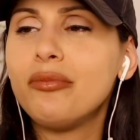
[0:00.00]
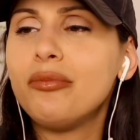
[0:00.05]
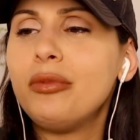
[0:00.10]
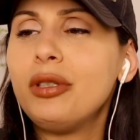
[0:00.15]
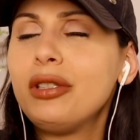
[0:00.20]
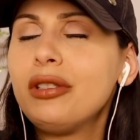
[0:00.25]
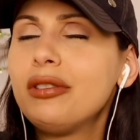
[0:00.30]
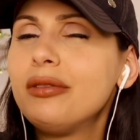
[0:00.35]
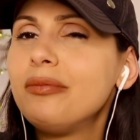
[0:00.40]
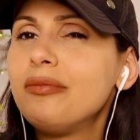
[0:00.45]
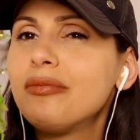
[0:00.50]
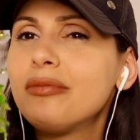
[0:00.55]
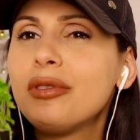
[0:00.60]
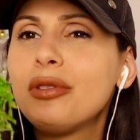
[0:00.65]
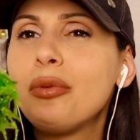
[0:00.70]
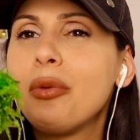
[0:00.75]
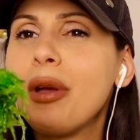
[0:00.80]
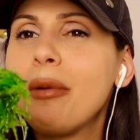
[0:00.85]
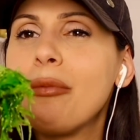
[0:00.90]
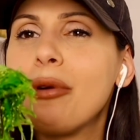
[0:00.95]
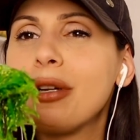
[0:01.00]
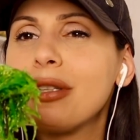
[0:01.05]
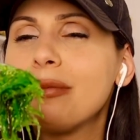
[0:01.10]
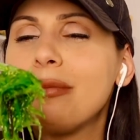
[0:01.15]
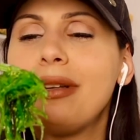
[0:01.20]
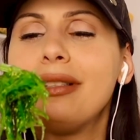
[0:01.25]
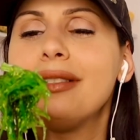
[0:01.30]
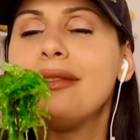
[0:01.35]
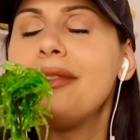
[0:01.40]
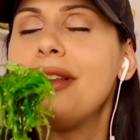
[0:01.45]
which it's way more
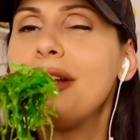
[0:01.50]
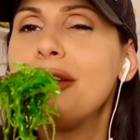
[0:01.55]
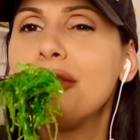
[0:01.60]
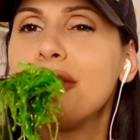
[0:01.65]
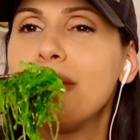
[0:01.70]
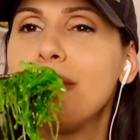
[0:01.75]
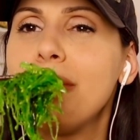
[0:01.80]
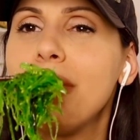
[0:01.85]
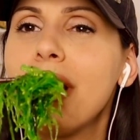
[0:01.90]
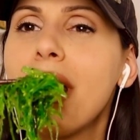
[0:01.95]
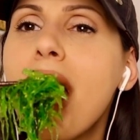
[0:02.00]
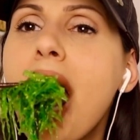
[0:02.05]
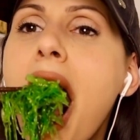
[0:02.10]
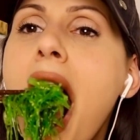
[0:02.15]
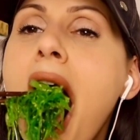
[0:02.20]
expensive than it should be.